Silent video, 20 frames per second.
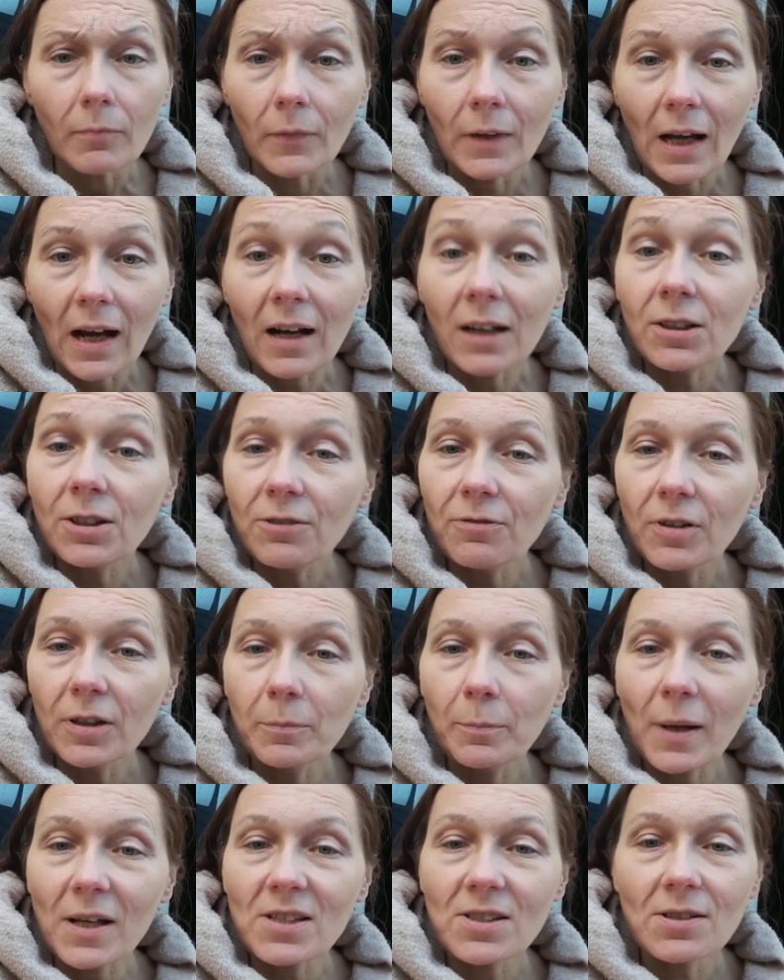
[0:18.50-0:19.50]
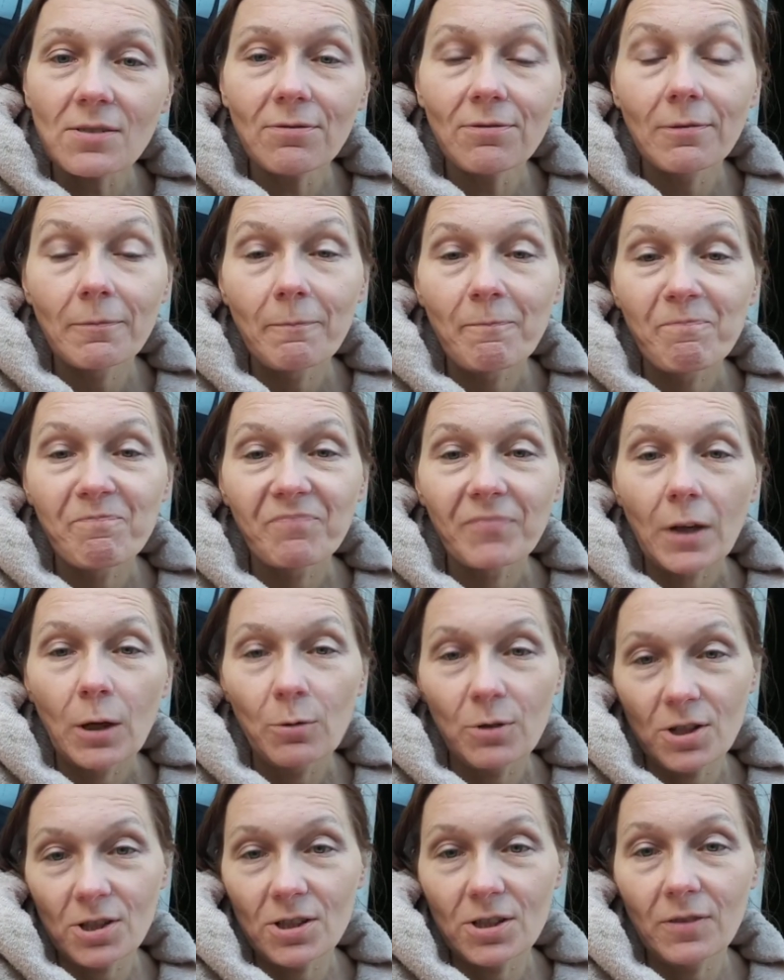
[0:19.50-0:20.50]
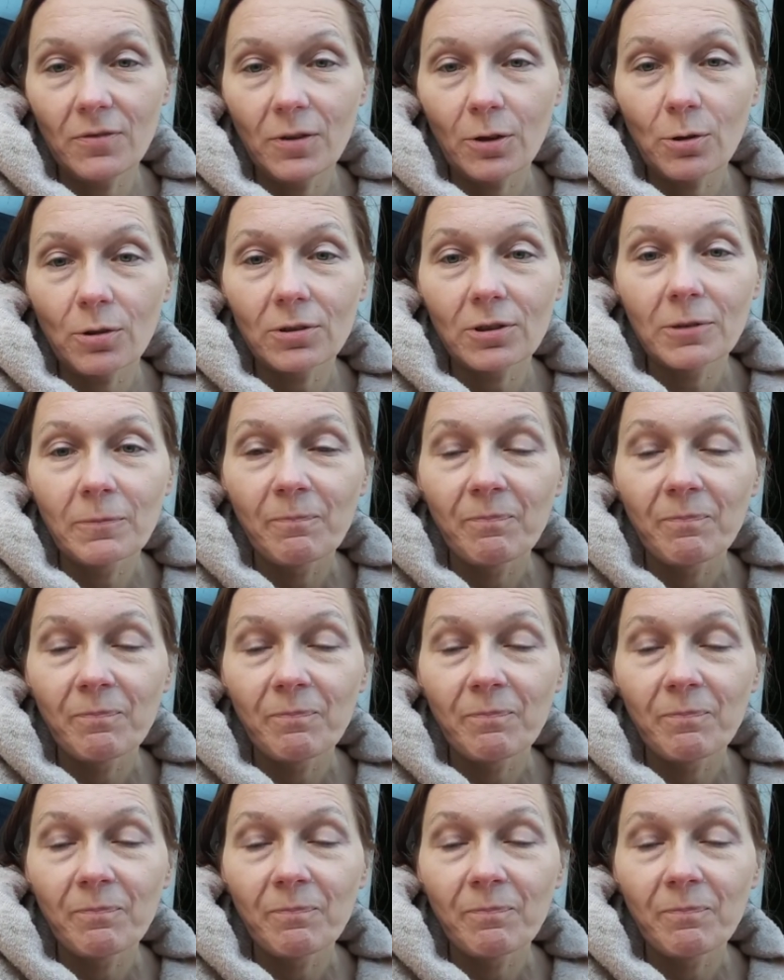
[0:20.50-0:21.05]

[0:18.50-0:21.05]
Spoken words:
active and passive, which is difficult.